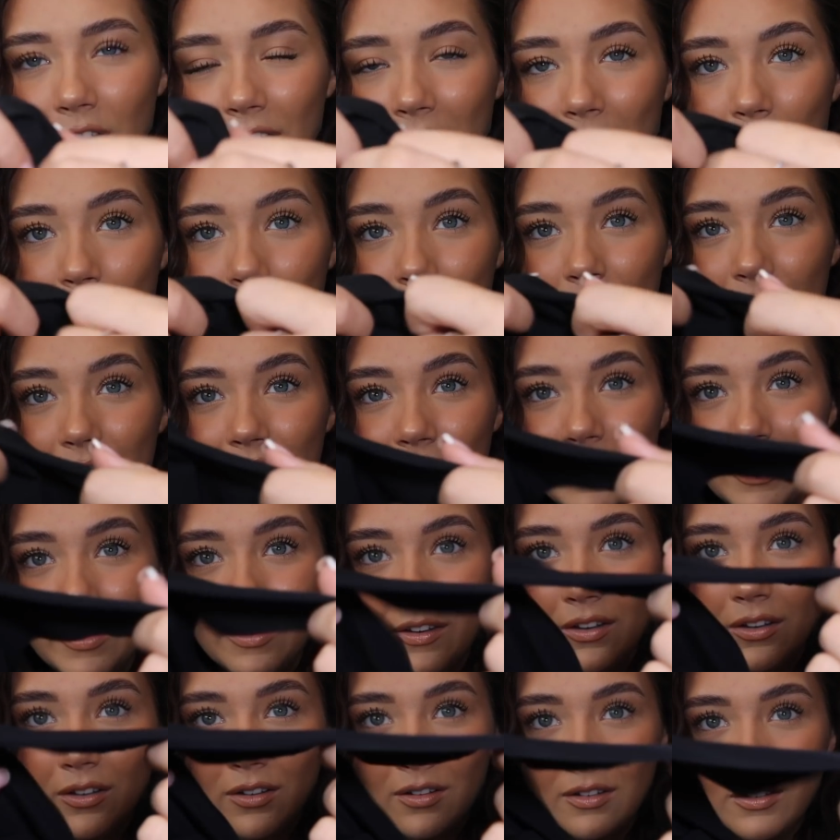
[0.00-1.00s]
how
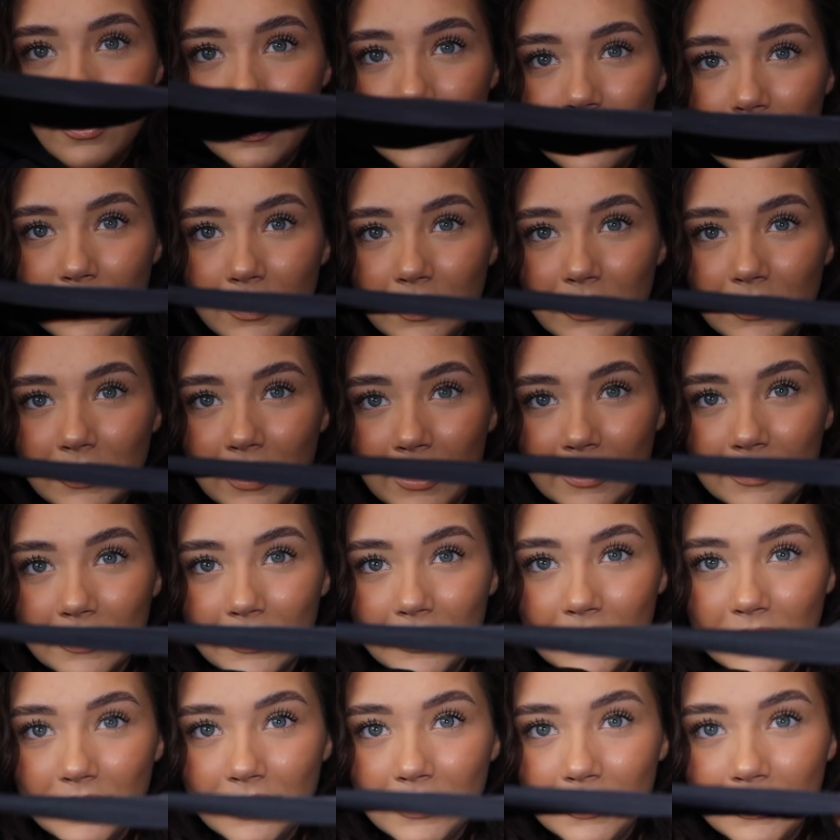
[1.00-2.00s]
thin that
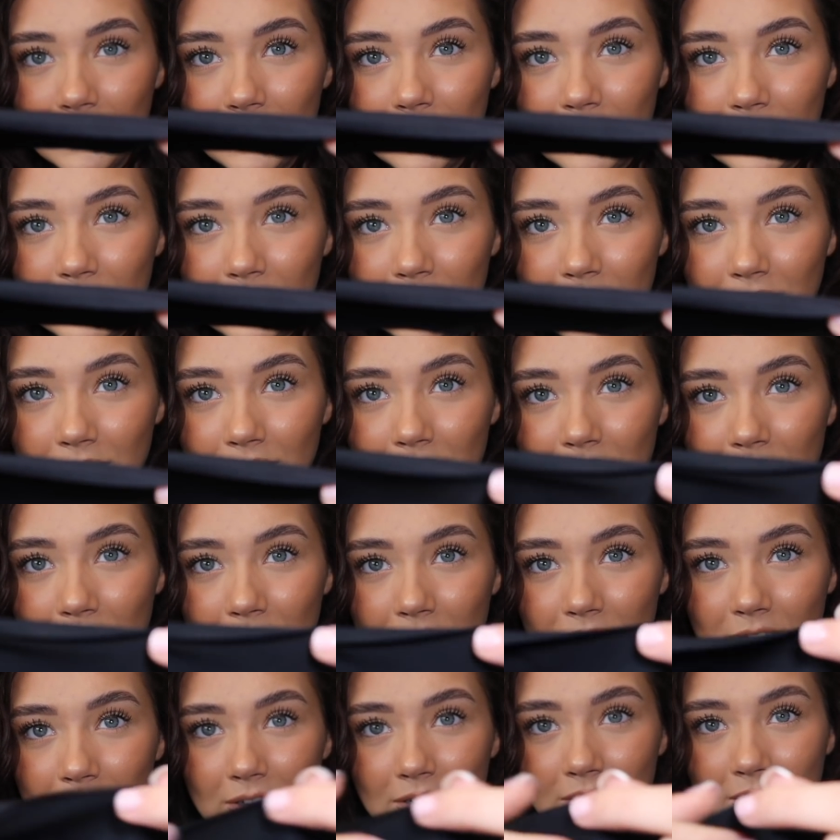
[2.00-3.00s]
is.
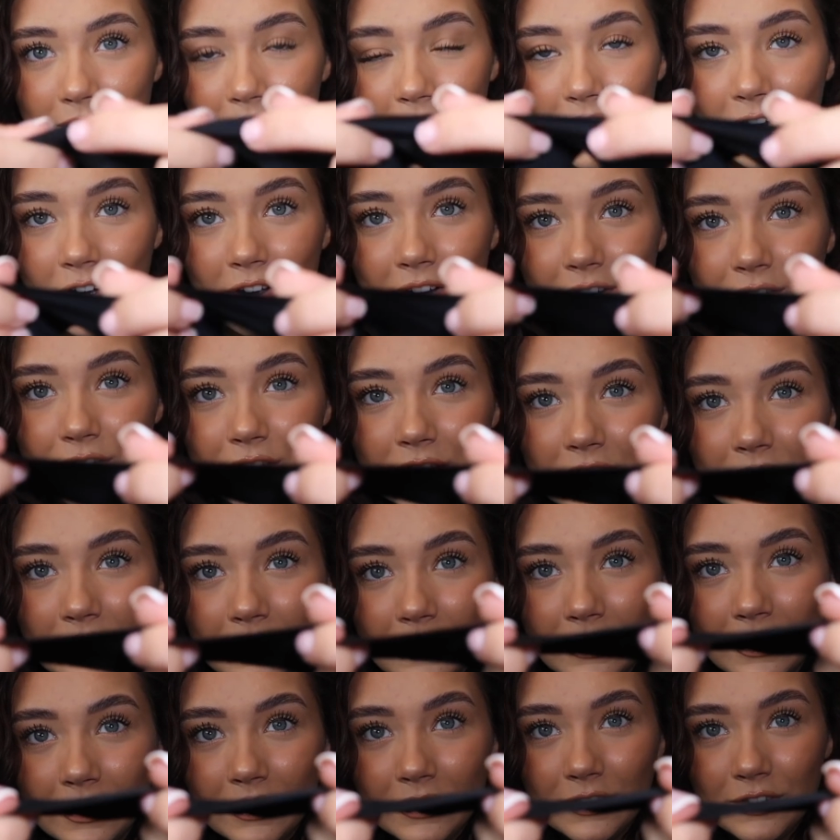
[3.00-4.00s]
I can't even
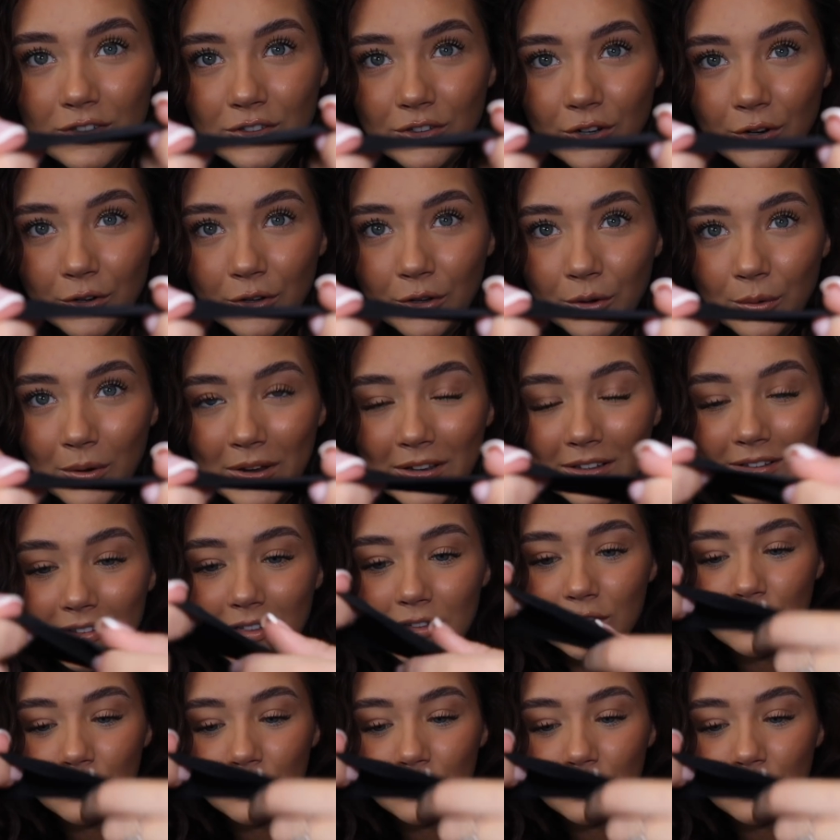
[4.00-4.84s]
show you, it's